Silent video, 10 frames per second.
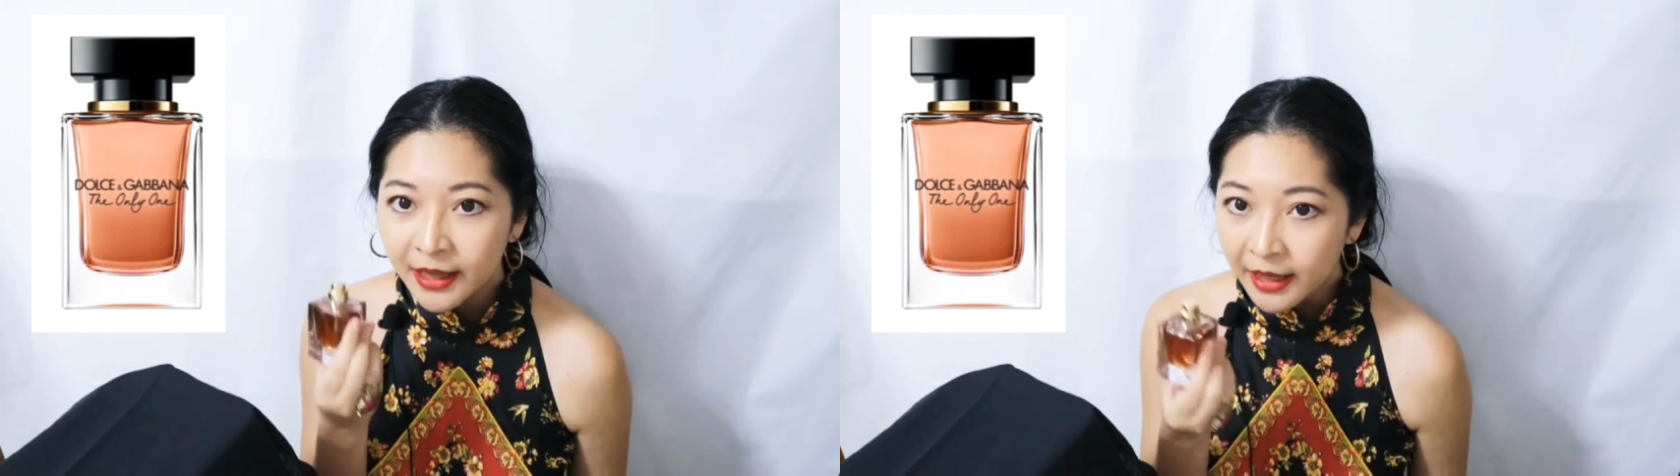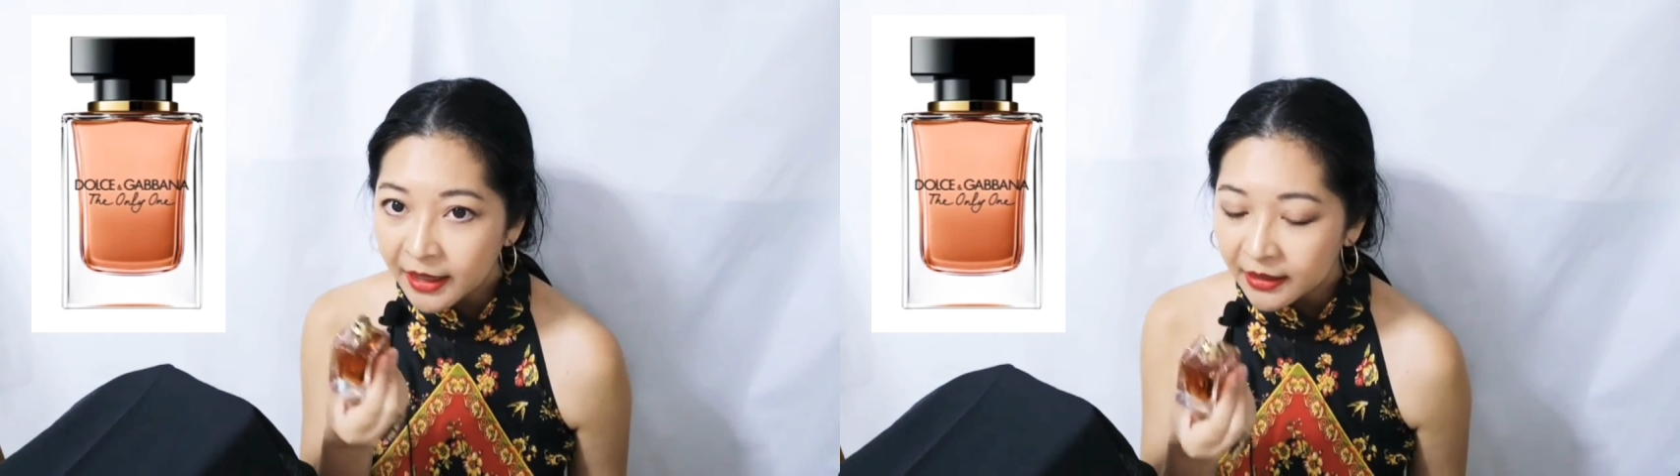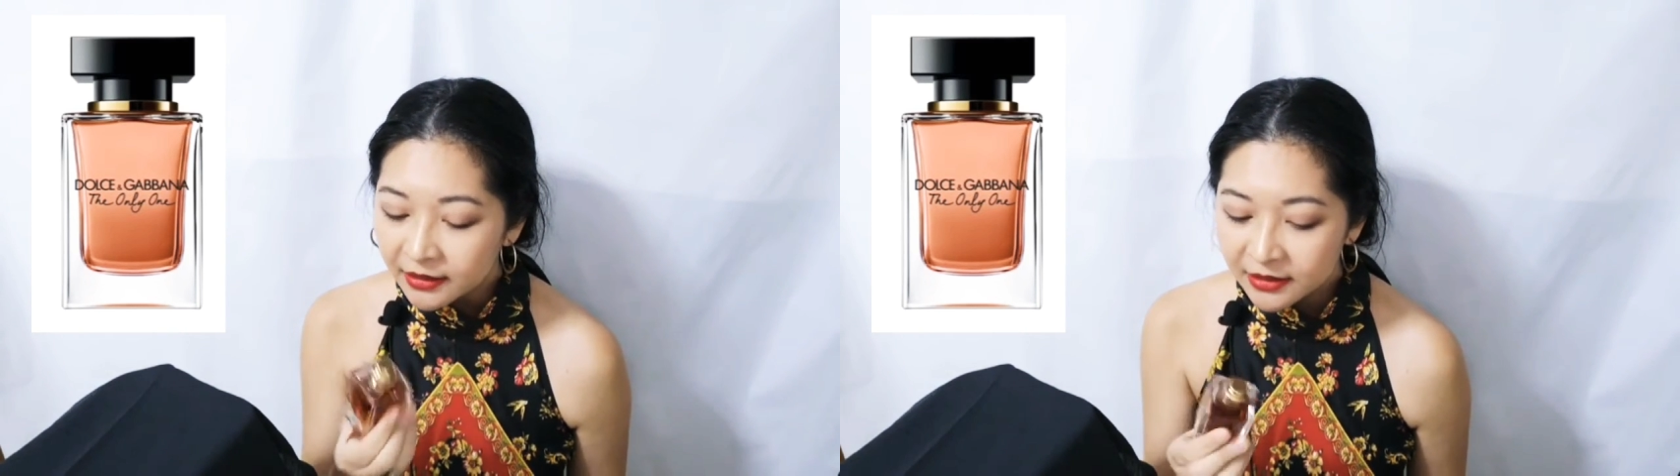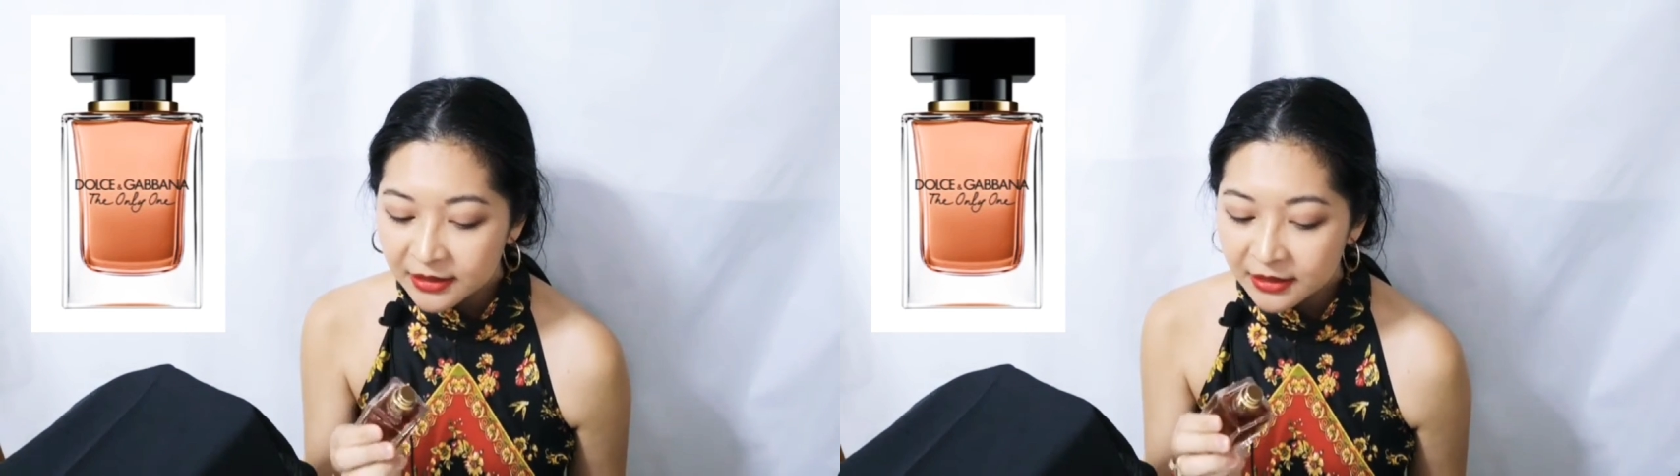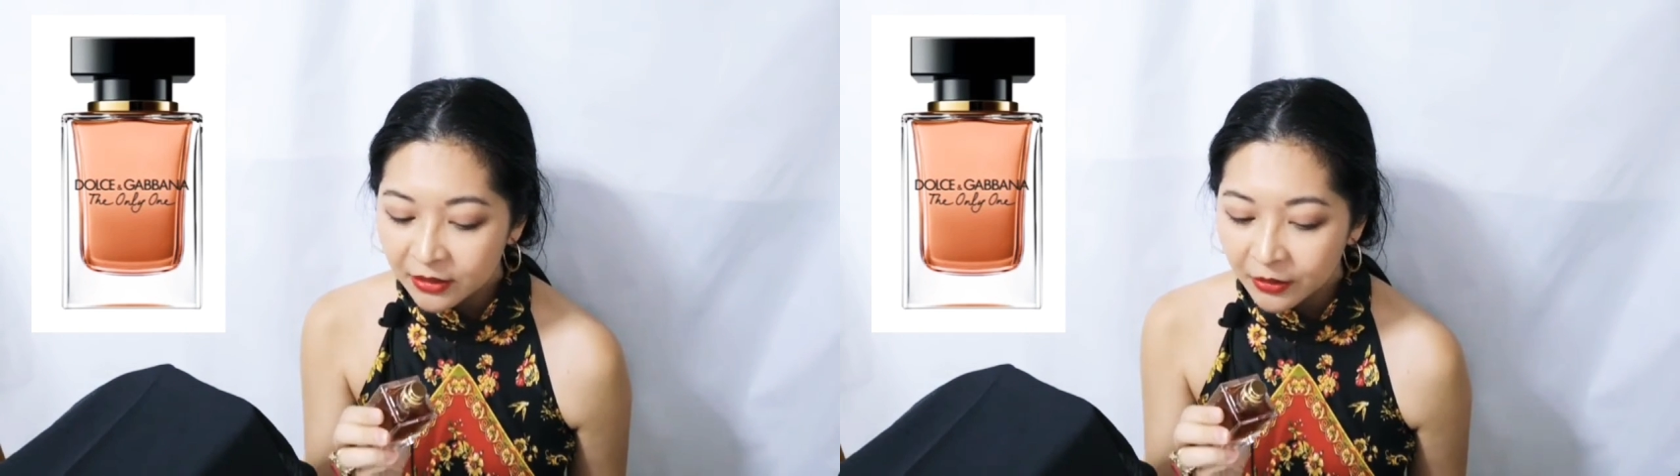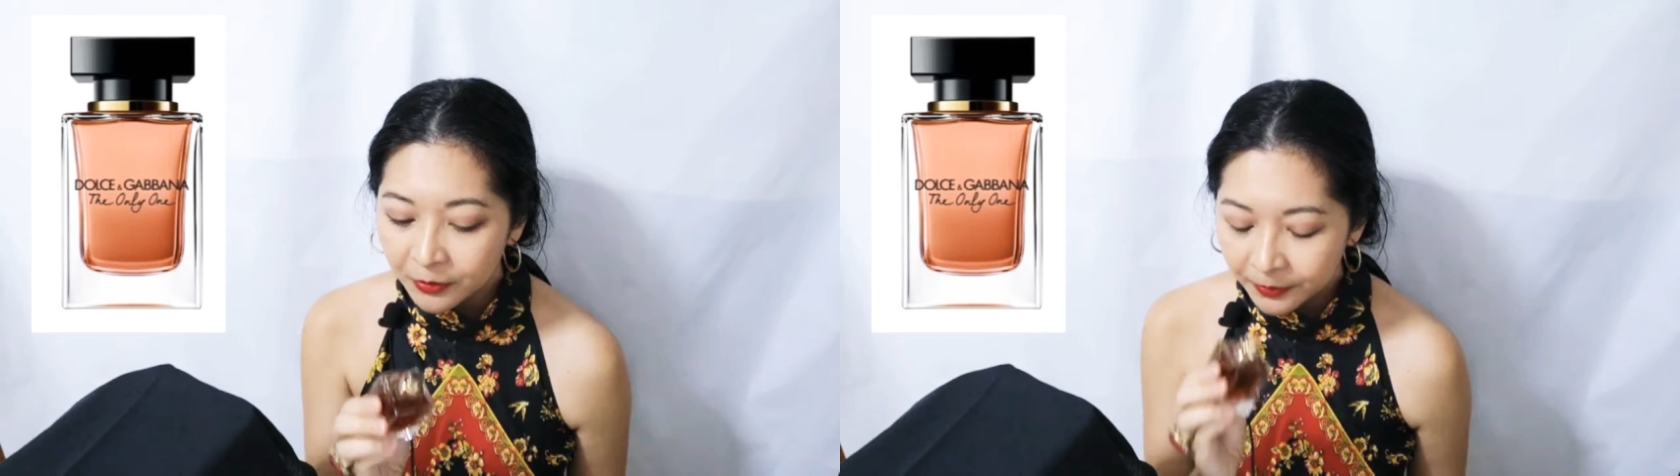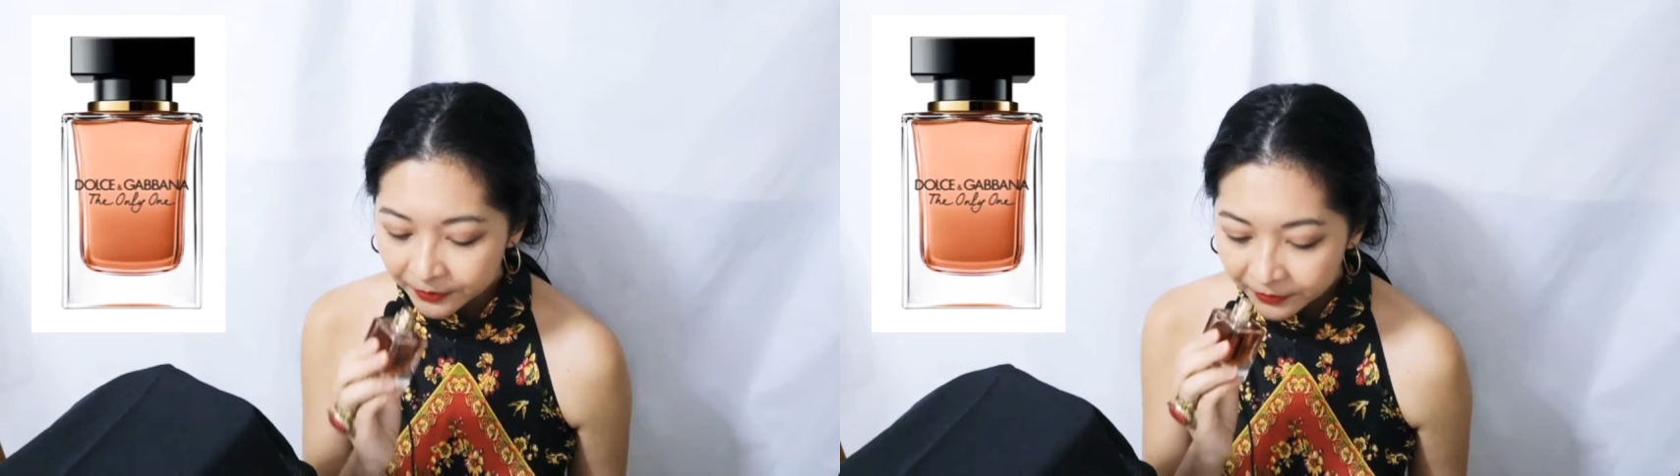get it. So,